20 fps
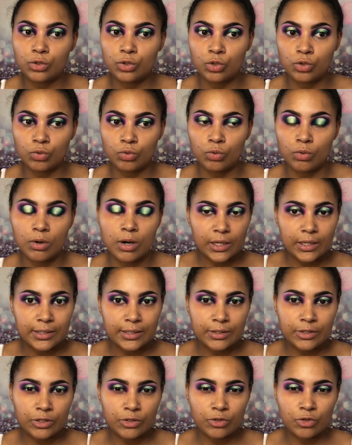to
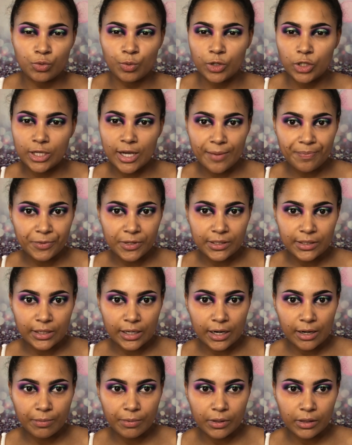switch up the
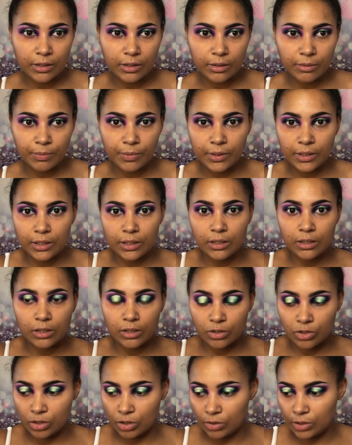setup a little bit.
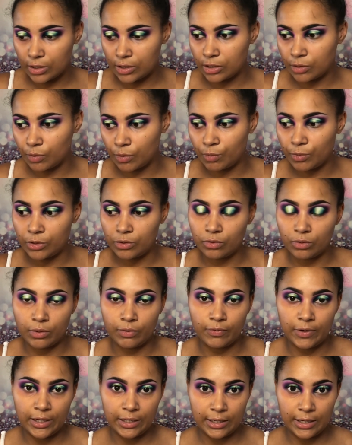So this is what we're doing
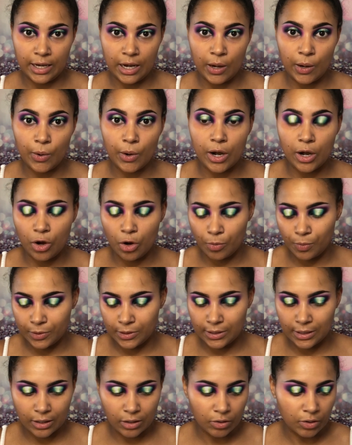right now. I hope it's
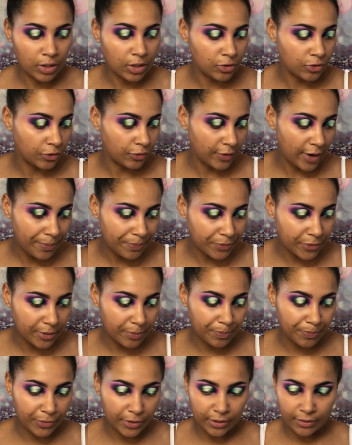not going to interrupt
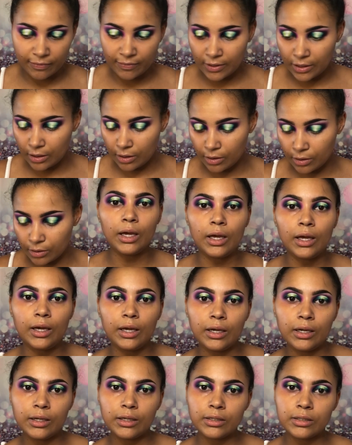the video.
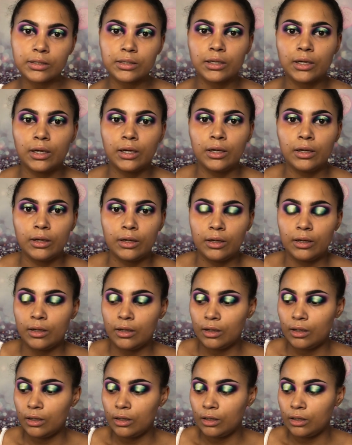And
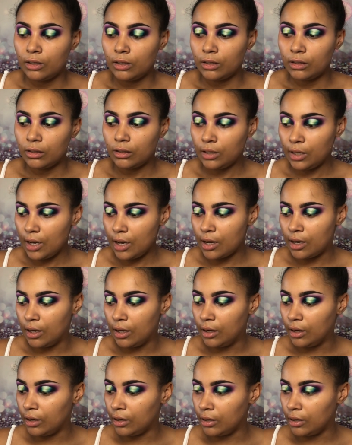yeah,